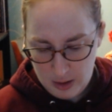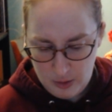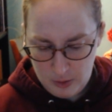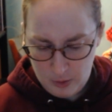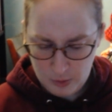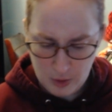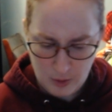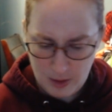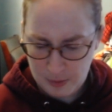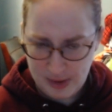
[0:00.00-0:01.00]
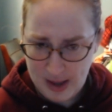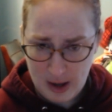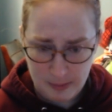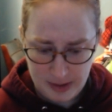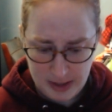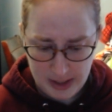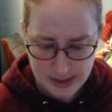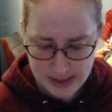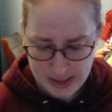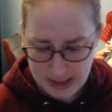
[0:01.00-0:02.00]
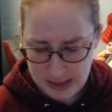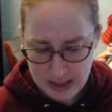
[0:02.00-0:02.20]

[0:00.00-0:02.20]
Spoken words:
"You go on without me, Nancy,"